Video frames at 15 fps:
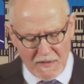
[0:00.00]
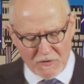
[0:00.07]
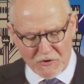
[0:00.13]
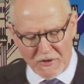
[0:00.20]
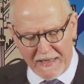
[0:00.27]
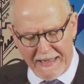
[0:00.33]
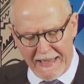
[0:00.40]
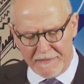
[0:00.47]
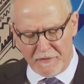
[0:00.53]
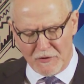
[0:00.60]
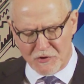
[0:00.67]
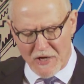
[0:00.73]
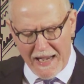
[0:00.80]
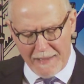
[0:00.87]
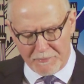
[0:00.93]
to get the
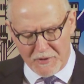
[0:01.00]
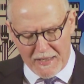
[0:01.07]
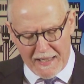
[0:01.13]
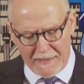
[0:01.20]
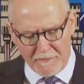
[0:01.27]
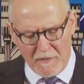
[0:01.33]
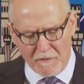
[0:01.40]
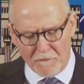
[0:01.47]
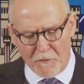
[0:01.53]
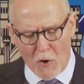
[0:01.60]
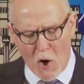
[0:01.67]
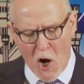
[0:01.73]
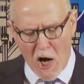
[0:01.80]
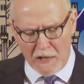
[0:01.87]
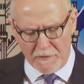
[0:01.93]
job done for
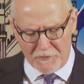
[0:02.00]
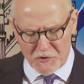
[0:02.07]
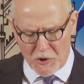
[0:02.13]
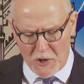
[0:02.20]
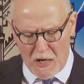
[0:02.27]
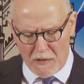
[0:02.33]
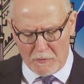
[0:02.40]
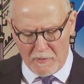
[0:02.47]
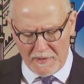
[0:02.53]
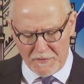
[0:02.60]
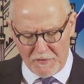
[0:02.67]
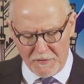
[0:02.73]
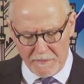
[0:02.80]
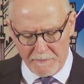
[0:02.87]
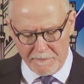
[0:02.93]
all of
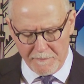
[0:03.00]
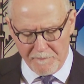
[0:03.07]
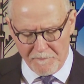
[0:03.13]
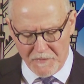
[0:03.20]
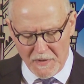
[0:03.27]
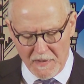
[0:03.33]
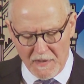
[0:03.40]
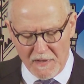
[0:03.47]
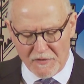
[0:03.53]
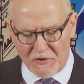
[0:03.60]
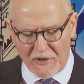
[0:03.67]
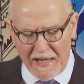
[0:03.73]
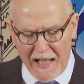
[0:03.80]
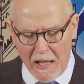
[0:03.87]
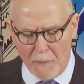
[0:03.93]
Chicagoans,
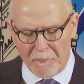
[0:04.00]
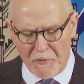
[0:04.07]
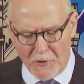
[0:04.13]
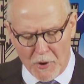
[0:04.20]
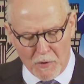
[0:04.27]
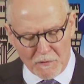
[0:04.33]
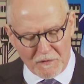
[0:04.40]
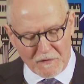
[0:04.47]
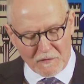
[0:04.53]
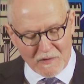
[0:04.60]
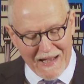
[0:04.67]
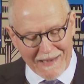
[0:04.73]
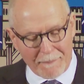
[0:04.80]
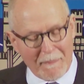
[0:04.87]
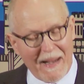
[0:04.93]
to help those
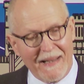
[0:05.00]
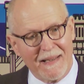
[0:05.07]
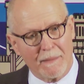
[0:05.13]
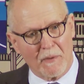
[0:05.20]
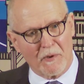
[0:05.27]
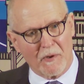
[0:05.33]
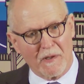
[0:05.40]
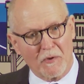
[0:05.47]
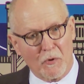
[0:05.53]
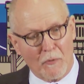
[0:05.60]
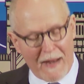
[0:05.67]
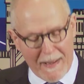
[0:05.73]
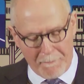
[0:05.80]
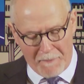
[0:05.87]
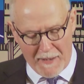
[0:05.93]
like my immigrant
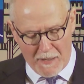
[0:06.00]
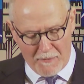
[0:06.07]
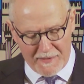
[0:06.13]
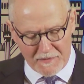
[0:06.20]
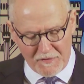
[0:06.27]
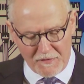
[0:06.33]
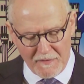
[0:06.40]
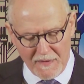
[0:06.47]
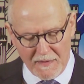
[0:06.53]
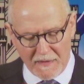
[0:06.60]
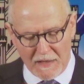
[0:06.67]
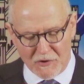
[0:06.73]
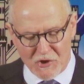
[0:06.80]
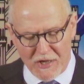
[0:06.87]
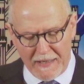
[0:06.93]
grandparents
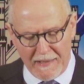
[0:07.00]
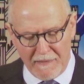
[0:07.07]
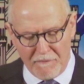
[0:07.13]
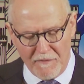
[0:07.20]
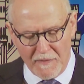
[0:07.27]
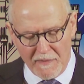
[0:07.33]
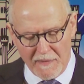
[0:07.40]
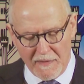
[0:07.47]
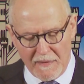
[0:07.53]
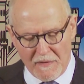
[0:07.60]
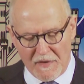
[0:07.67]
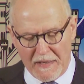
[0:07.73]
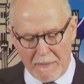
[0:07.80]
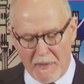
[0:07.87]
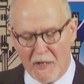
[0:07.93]
achieve
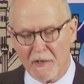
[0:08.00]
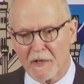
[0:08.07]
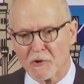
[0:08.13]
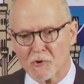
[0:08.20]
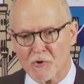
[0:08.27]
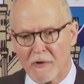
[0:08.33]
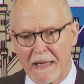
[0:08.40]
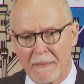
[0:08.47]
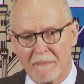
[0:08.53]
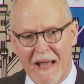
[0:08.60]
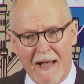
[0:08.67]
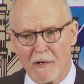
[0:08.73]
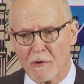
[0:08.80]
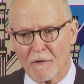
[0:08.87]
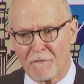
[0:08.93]
the American dream,
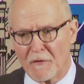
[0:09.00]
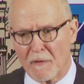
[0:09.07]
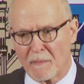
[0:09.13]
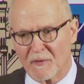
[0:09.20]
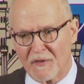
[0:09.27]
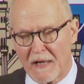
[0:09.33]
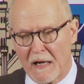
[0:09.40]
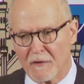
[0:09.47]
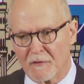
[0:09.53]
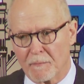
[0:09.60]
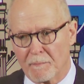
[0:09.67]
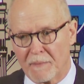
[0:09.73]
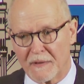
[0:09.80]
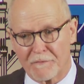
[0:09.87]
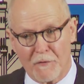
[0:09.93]
not only for themselves,
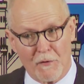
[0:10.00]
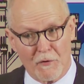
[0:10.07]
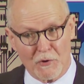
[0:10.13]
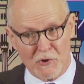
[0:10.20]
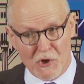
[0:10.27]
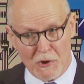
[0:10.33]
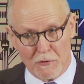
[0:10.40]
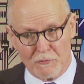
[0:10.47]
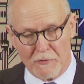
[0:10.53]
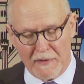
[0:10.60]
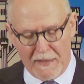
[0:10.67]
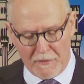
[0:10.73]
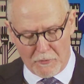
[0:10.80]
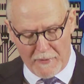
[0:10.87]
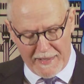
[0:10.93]
but for their children
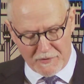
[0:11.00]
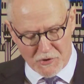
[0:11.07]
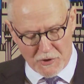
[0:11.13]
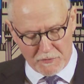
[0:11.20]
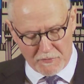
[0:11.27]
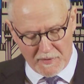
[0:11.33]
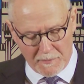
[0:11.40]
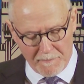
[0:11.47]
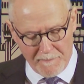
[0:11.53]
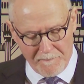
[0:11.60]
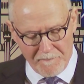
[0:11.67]
and grandchildren.